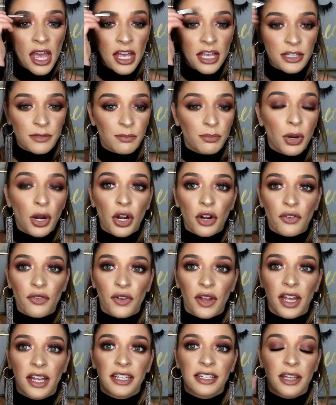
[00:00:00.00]
is
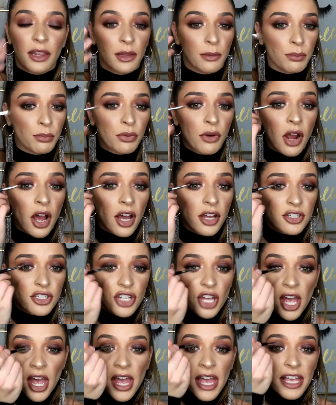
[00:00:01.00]
perfect. The brush